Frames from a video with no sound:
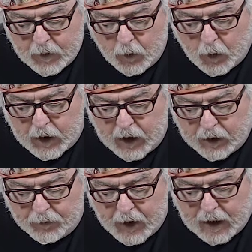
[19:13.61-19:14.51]
what kind
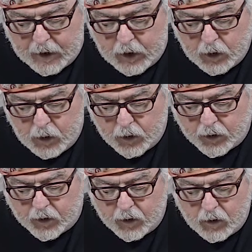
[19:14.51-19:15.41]
of
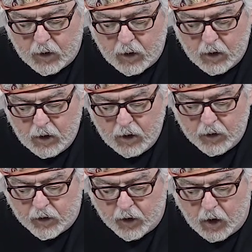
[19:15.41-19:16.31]
values.
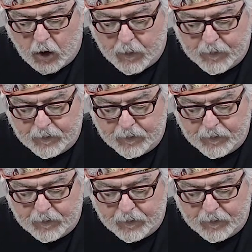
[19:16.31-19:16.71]
So